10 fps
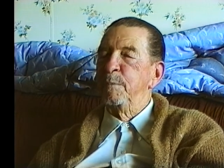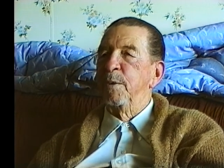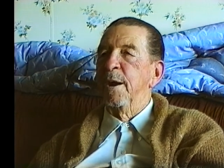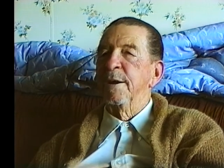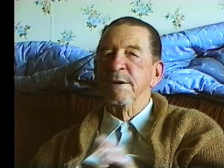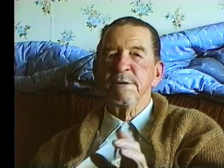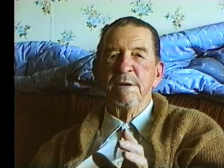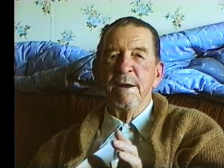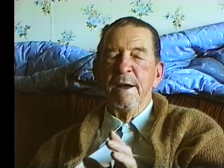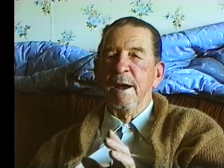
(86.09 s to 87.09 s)
But
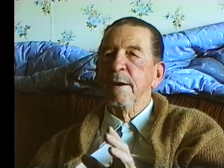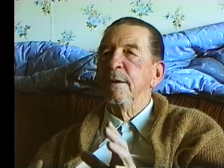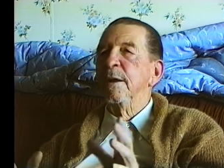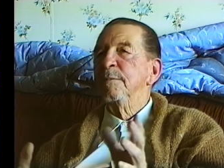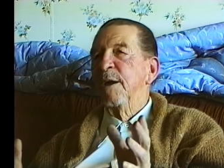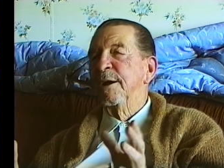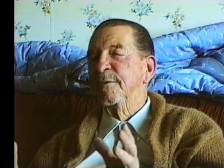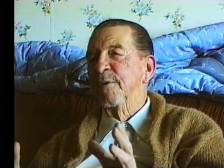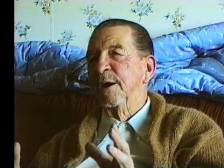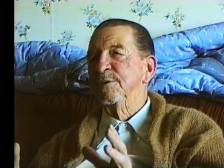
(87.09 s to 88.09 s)
Parkin had a little
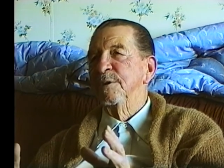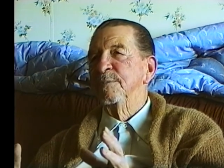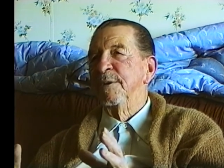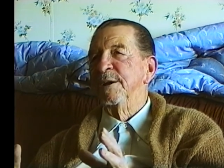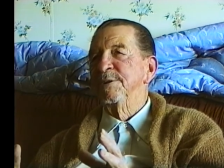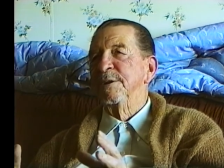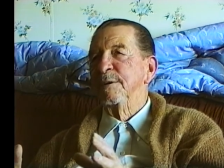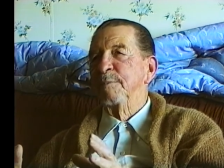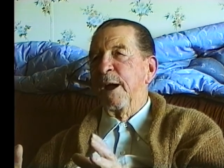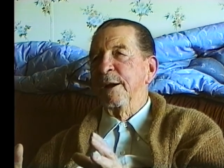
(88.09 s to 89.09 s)
manufacturing place
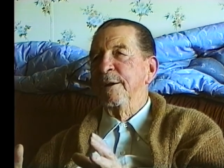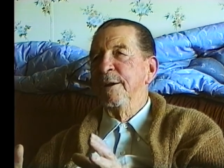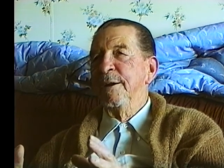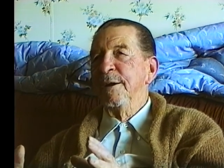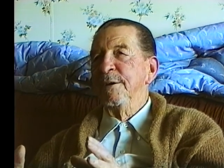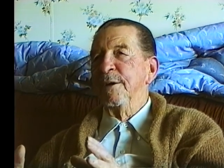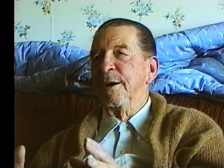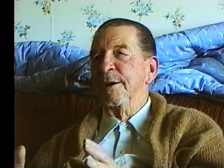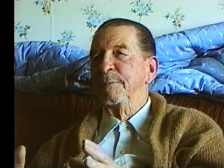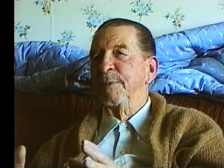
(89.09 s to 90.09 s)
in the
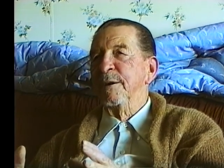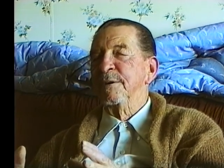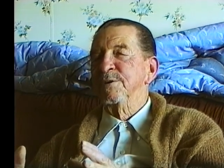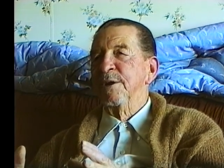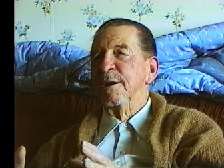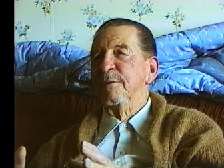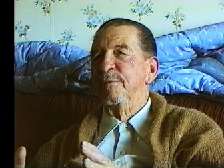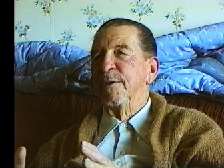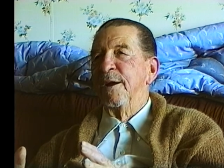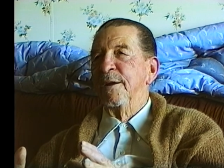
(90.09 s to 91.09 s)
backyard up there in
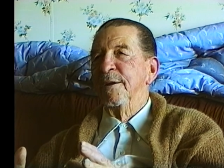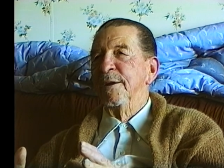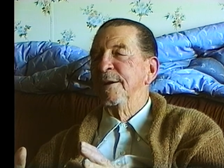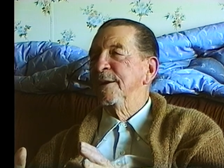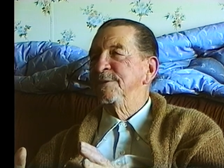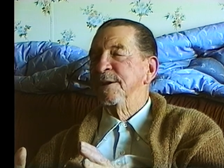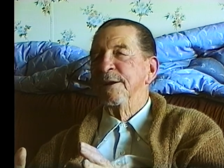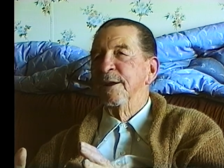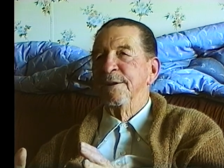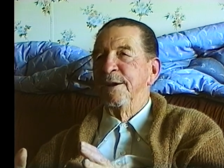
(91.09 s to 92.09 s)
San and as
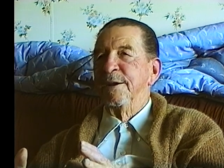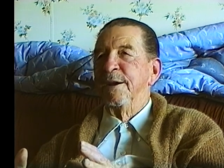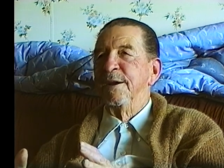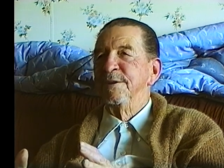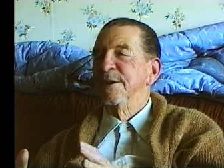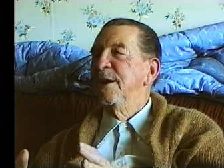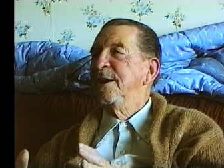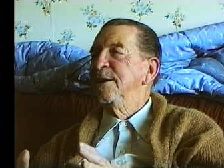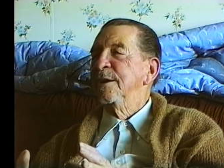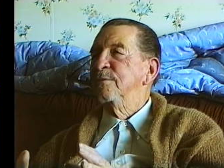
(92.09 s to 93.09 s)
a little kid, I used
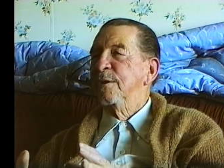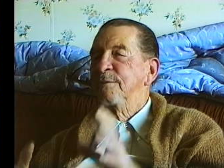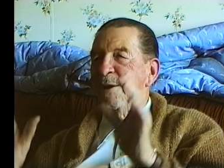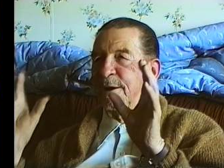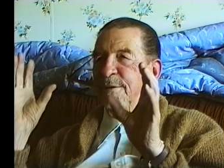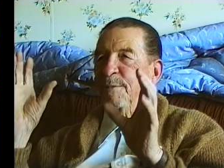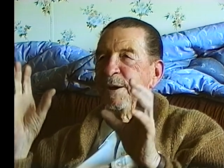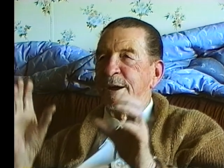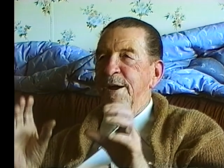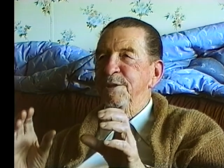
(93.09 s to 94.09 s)
to go over there
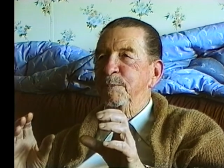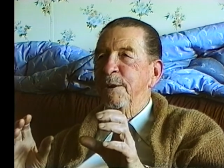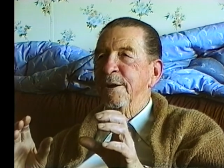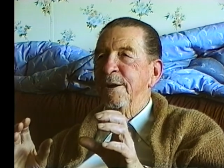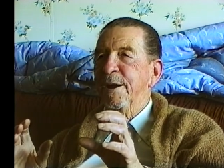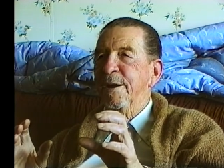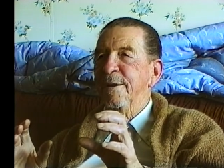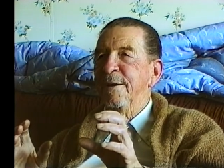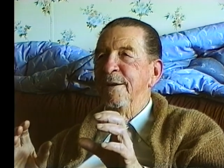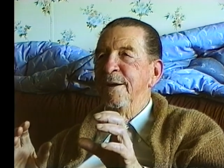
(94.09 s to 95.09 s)
with my eyes bugging
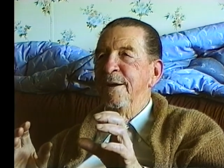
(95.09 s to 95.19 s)
out,